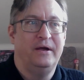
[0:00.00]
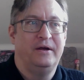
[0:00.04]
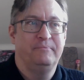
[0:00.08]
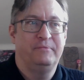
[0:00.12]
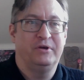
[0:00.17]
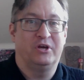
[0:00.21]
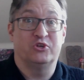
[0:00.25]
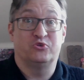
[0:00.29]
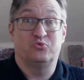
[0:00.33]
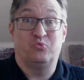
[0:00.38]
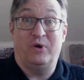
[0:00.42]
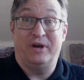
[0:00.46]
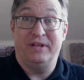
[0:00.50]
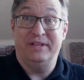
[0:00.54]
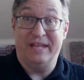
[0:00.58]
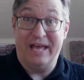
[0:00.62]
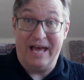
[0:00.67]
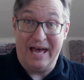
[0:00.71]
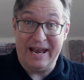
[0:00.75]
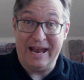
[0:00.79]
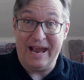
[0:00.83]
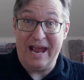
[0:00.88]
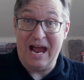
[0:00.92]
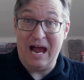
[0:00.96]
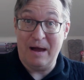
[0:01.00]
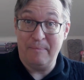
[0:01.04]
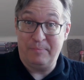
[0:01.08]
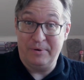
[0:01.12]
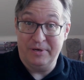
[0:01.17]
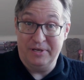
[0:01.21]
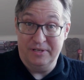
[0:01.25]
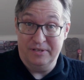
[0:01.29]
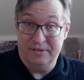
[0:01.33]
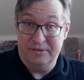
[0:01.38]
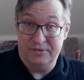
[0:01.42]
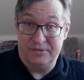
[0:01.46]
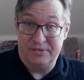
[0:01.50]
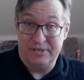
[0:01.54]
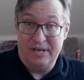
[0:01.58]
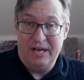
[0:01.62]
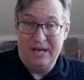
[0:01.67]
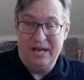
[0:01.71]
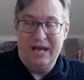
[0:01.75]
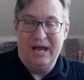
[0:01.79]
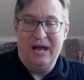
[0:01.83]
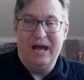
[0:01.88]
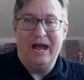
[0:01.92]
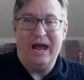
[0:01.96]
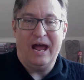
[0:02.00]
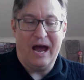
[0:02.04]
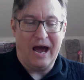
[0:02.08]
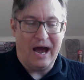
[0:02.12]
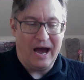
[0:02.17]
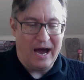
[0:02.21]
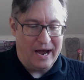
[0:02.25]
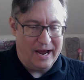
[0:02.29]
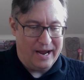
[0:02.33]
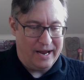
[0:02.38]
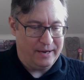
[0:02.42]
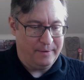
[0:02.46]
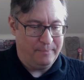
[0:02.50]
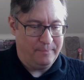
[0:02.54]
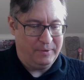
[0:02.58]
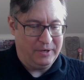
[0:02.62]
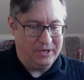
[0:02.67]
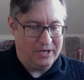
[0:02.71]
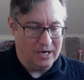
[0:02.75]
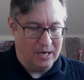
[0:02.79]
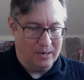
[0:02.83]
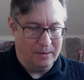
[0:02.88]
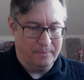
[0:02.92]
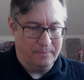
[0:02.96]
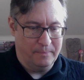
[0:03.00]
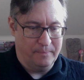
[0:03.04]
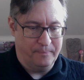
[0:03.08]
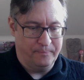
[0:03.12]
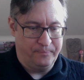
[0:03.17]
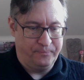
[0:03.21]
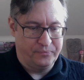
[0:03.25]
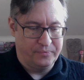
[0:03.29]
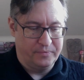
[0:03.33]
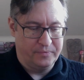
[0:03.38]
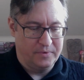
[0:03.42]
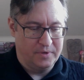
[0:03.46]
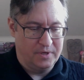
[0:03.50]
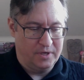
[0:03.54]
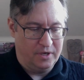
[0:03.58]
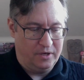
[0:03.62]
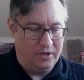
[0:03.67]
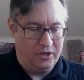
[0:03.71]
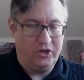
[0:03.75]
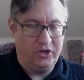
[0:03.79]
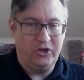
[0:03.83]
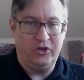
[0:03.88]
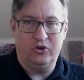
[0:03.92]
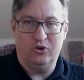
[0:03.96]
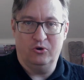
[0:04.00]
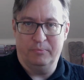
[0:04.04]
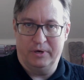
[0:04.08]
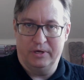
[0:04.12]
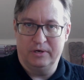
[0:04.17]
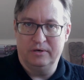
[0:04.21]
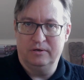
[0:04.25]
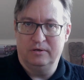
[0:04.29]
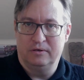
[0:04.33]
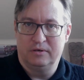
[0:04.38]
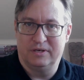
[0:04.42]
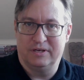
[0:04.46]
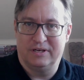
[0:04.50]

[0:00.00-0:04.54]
Because when that happens, I become human.